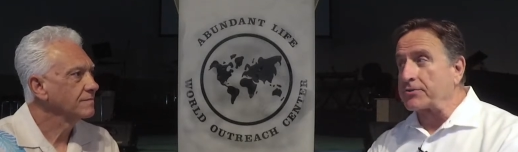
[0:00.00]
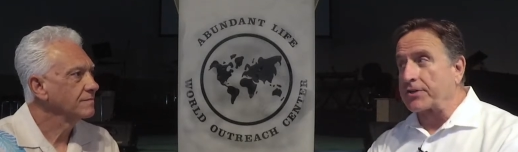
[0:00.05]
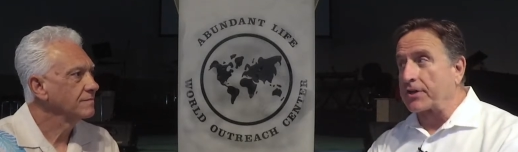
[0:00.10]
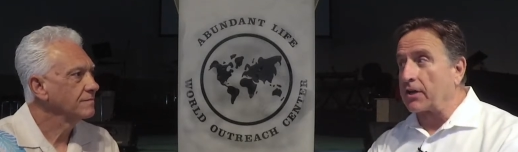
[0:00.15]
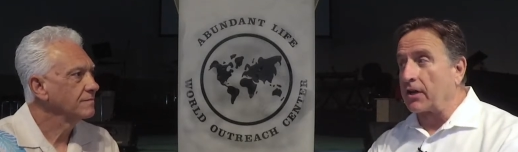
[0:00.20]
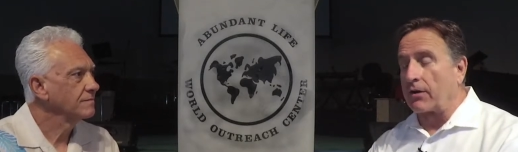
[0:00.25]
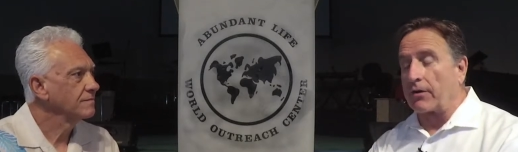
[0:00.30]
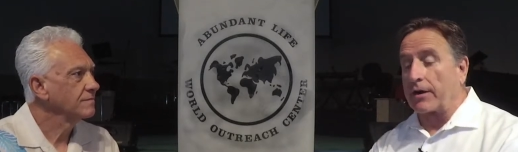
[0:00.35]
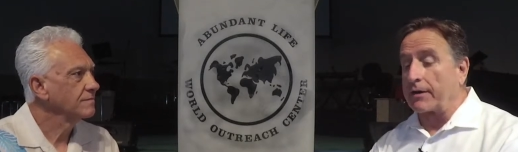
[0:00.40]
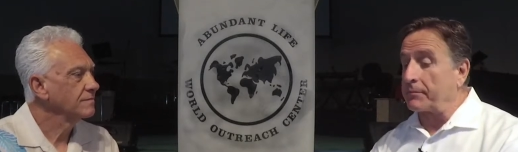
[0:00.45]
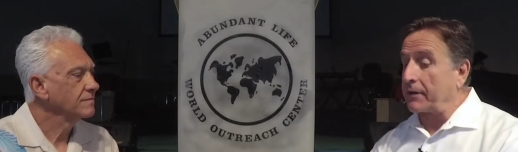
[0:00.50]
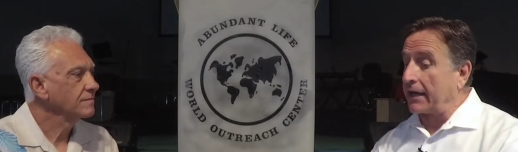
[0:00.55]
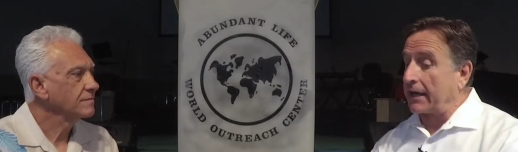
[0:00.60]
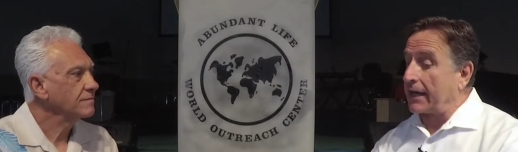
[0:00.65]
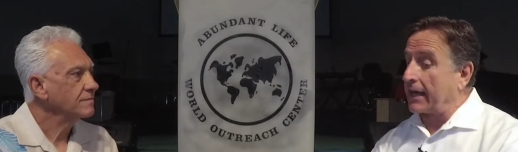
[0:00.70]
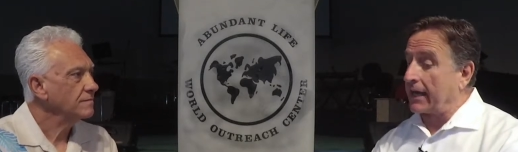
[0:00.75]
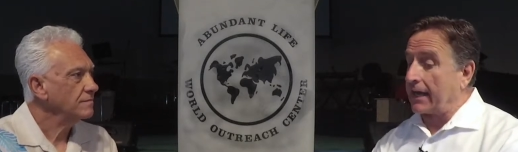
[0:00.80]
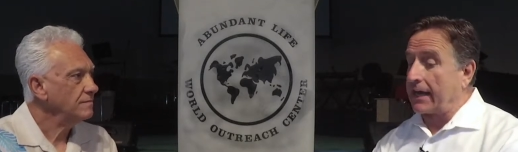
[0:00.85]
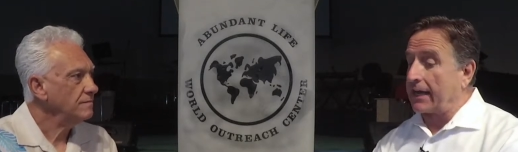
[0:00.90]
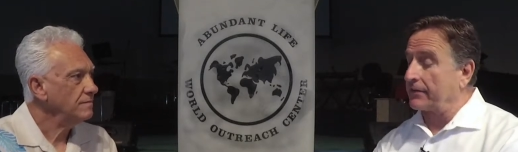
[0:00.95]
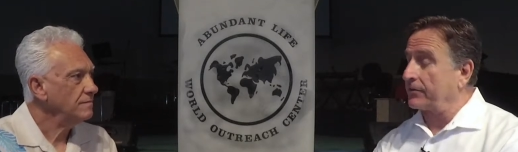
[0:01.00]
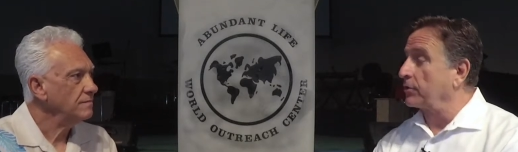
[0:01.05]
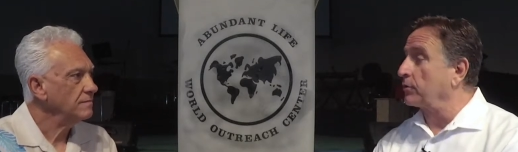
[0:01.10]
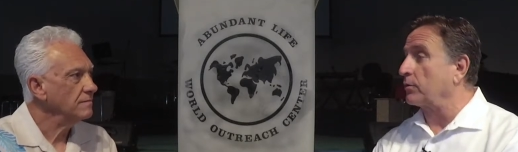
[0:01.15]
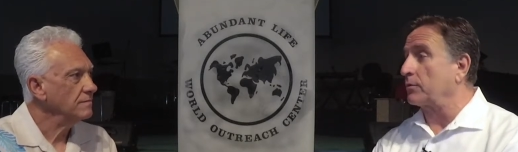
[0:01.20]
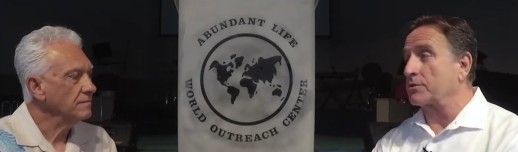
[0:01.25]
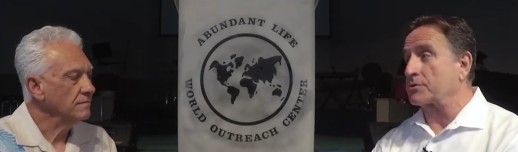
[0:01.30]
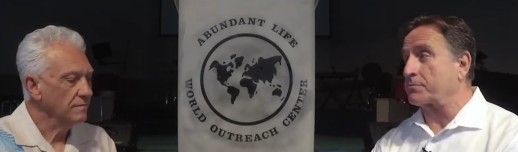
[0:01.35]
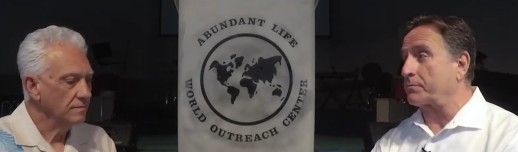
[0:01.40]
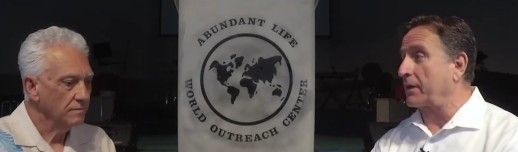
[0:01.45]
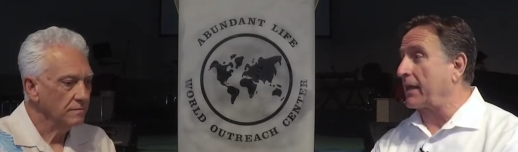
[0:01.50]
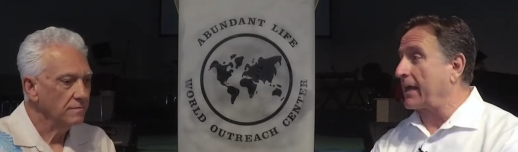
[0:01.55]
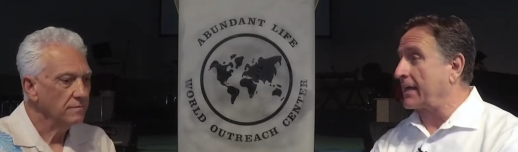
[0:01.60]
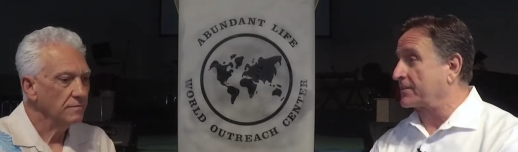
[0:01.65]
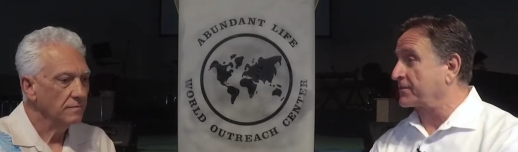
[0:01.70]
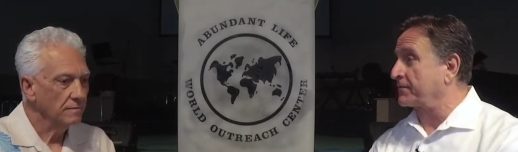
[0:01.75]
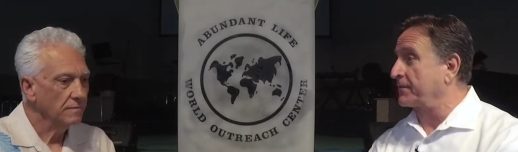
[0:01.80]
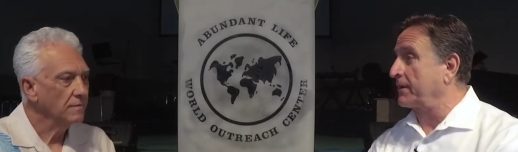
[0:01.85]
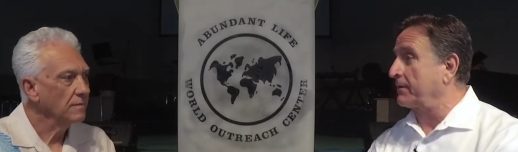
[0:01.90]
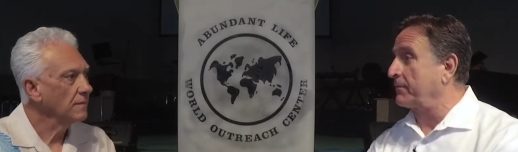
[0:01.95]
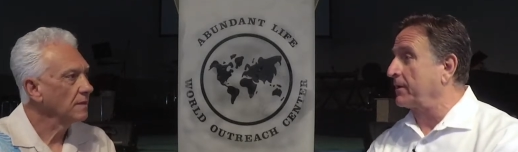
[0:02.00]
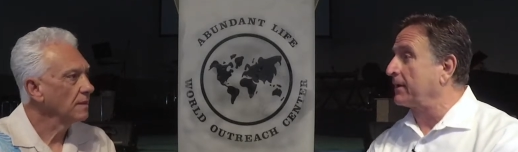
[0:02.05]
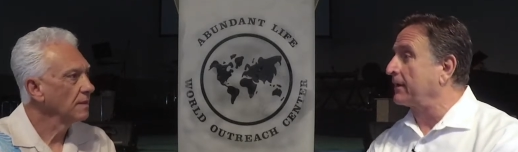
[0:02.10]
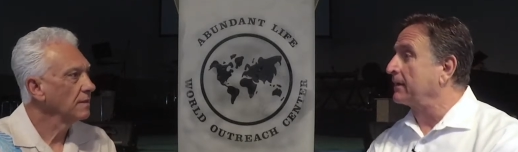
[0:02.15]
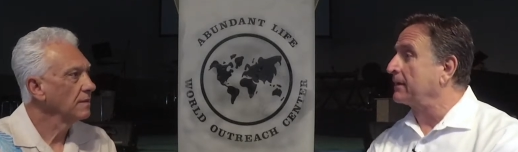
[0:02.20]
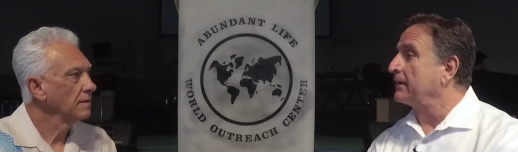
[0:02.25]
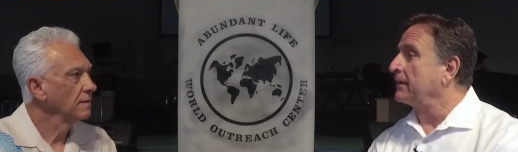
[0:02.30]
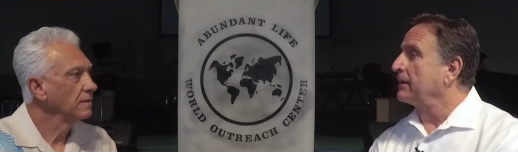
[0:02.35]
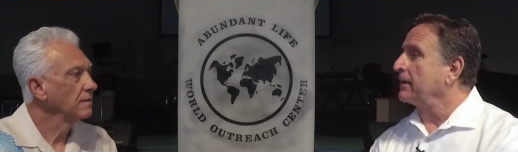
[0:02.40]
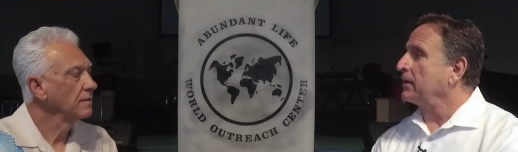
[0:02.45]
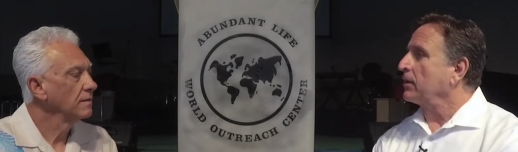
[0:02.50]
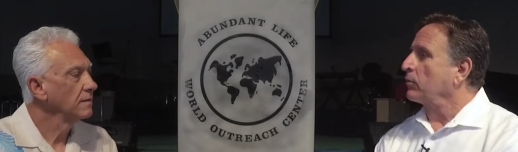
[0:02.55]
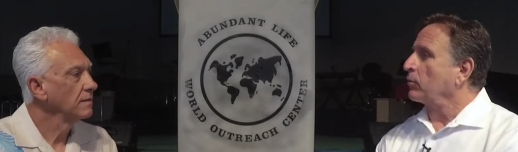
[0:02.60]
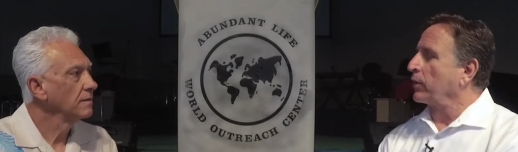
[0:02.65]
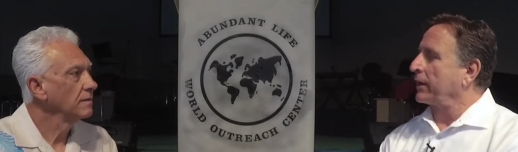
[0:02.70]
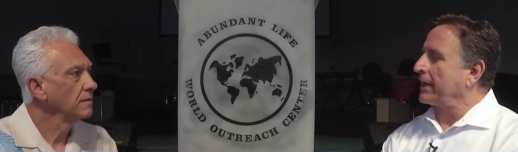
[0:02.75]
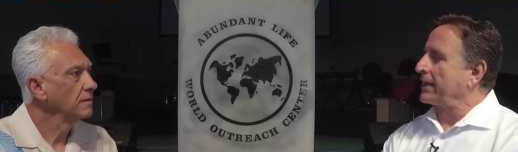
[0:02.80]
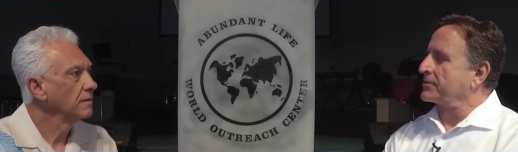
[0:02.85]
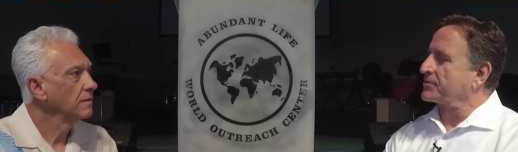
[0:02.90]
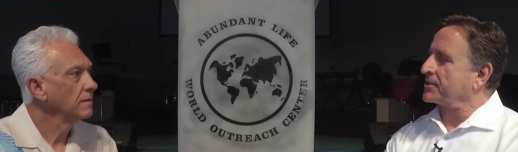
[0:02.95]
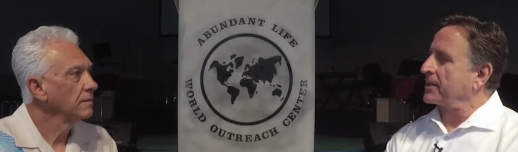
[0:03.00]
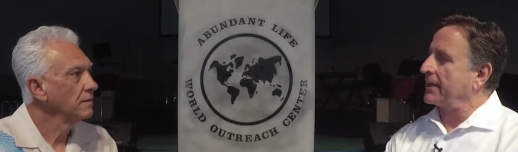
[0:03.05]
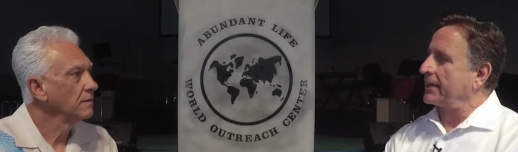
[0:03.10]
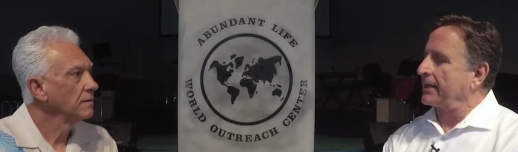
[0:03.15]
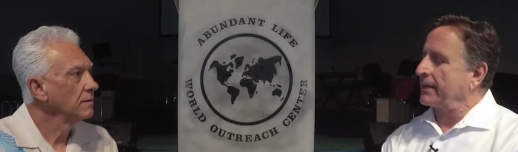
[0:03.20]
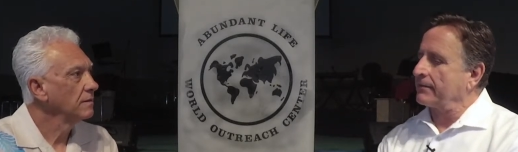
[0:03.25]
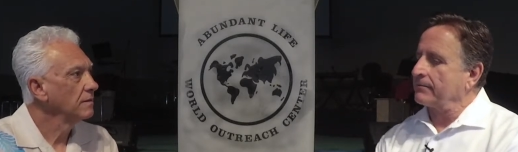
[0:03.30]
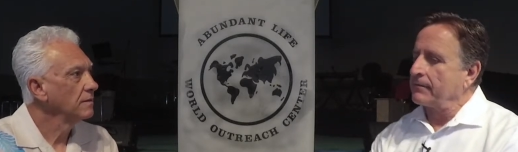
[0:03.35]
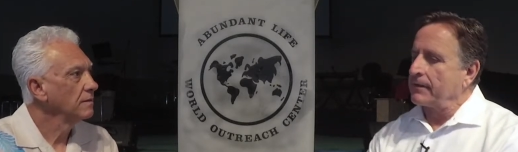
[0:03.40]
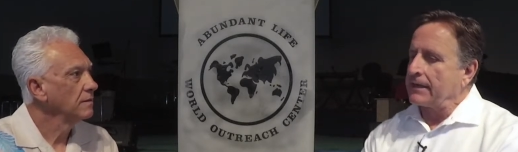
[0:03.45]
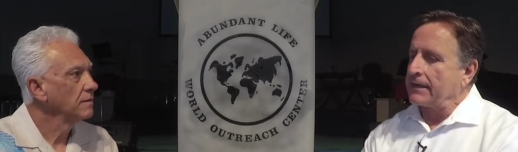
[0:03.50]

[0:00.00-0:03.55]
Speaker 1: ago, and man, I, I knew it was blaspheming when they said it